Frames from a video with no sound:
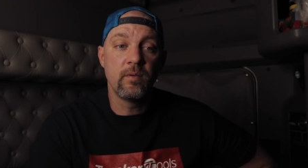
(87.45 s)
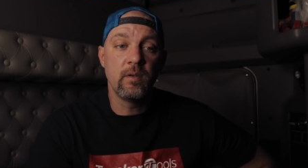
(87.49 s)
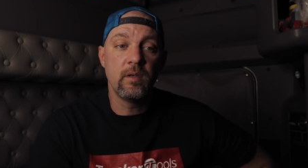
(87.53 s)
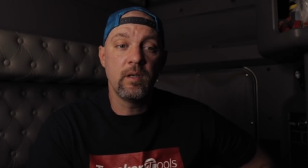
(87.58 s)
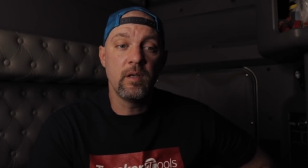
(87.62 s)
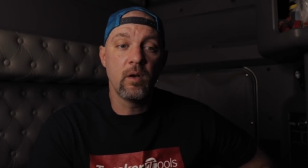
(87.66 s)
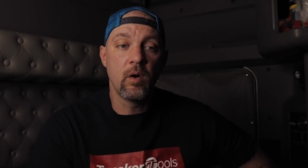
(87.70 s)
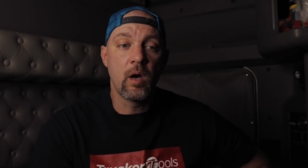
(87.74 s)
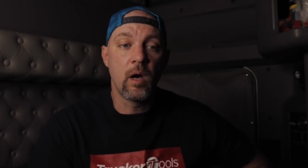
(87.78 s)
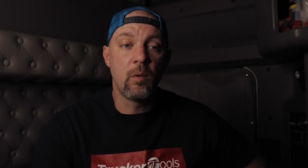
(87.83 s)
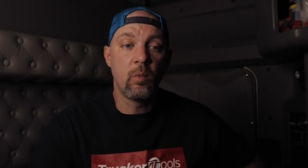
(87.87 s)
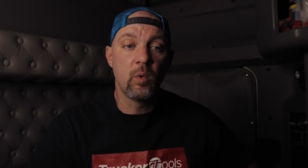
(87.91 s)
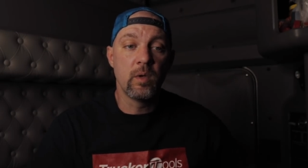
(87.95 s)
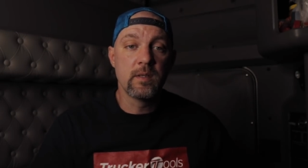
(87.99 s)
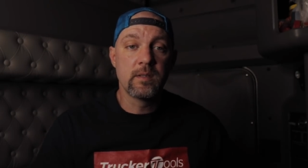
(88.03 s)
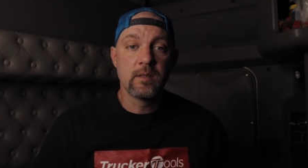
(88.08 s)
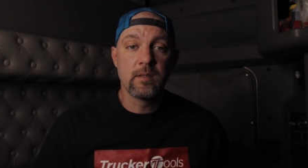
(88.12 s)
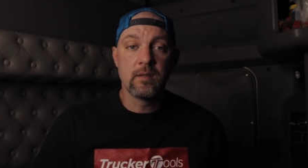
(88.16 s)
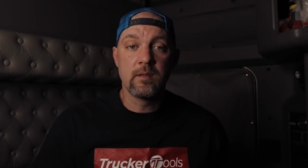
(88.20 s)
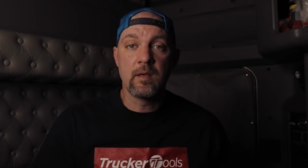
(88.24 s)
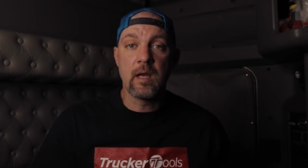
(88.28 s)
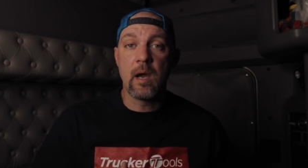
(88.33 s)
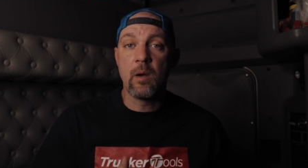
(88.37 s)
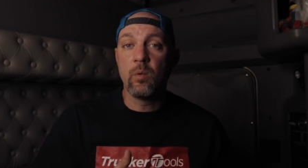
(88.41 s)
you know, I
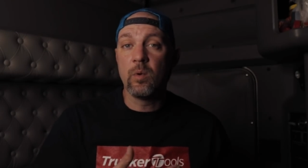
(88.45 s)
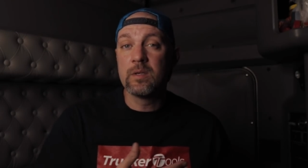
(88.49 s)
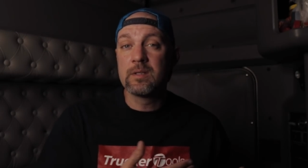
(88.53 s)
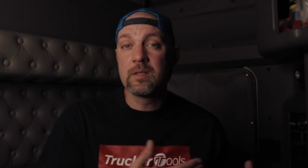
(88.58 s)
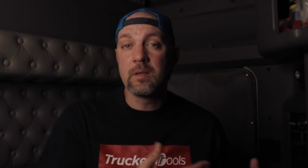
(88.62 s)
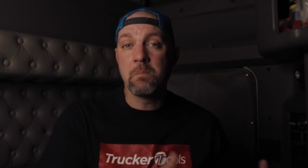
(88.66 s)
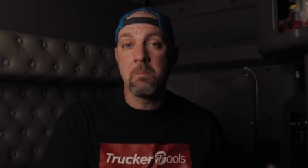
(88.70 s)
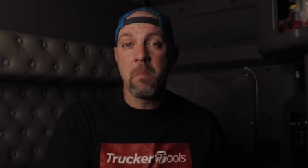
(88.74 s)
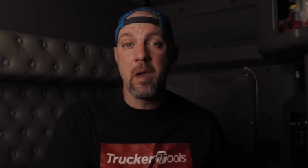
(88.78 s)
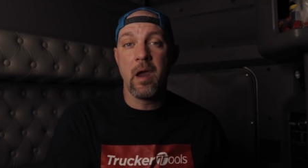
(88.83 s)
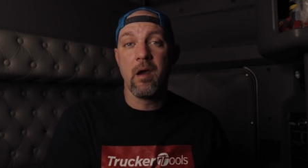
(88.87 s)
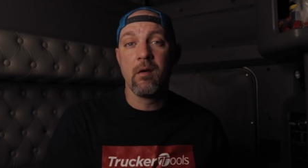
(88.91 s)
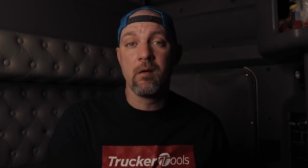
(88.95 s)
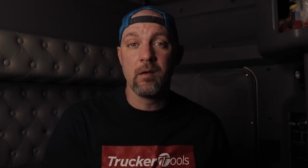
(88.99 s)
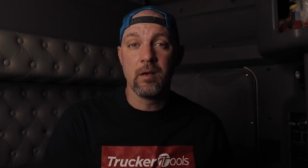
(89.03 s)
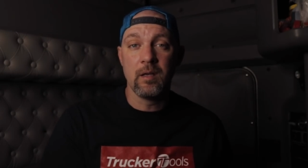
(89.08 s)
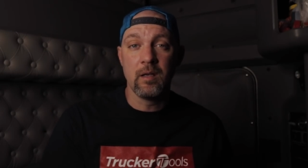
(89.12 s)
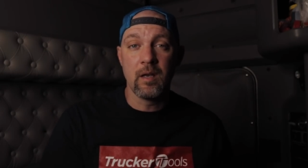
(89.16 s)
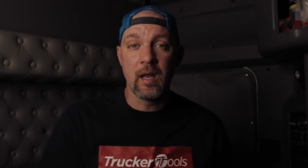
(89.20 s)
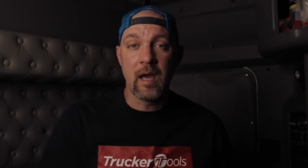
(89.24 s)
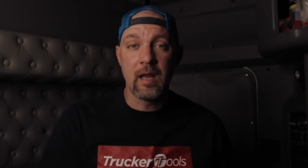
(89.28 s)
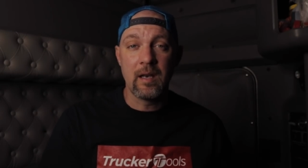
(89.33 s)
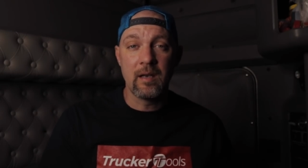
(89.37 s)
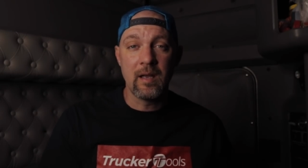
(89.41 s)
wasn't I wasn't
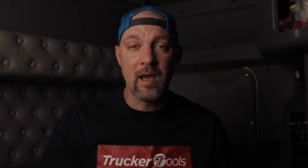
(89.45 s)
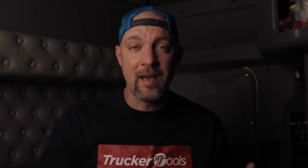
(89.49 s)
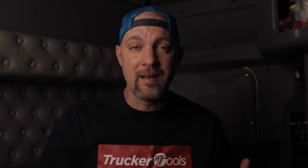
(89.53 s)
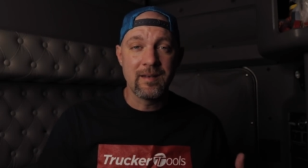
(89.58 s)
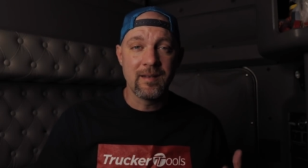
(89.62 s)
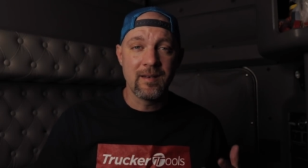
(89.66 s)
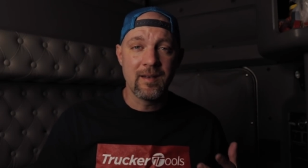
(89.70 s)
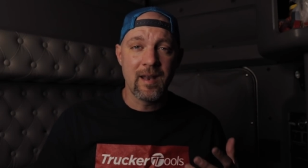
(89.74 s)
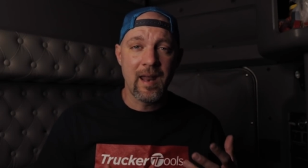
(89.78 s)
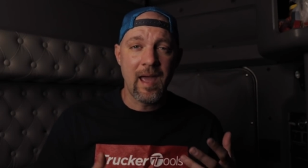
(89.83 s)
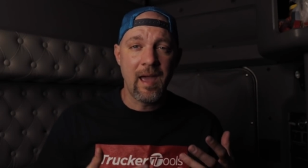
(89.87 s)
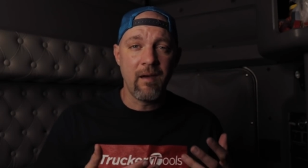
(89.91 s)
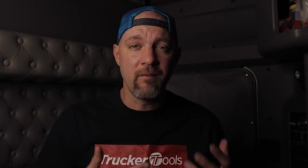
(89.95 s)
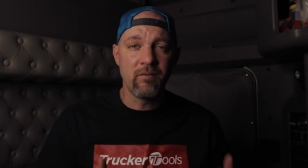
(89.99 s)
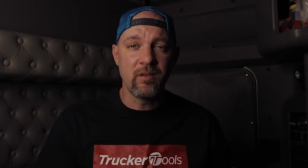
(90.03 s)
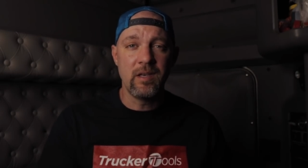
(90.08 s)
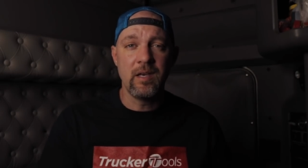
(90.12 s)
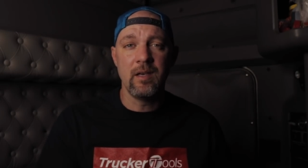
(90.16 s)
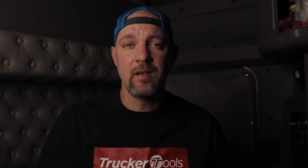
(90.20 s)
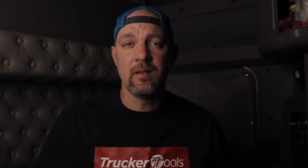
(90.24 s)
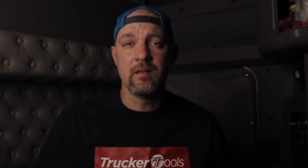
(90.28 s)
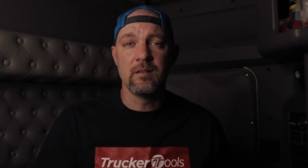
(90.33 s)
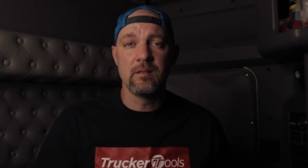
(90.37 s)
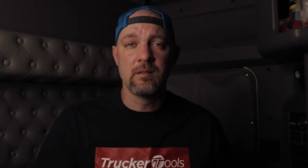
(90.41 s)
married. I, I didn't have
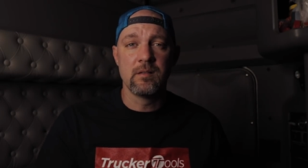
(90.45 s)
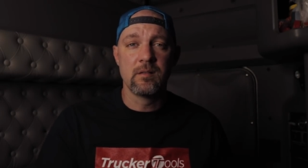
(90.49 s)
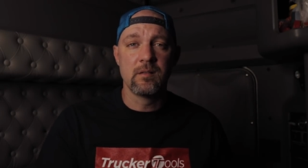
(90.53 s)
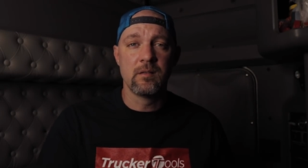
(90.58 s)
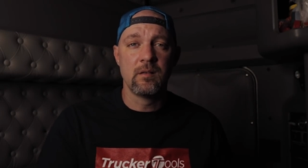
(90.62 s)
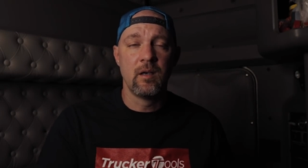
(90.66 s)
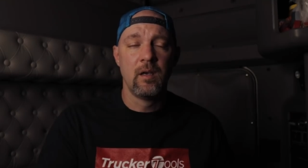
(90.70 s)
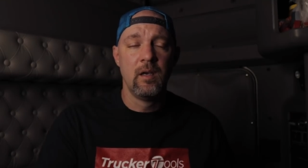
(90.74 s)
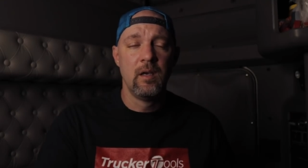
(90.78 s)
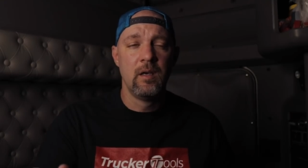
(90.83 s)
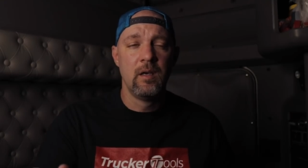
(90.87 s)
kids.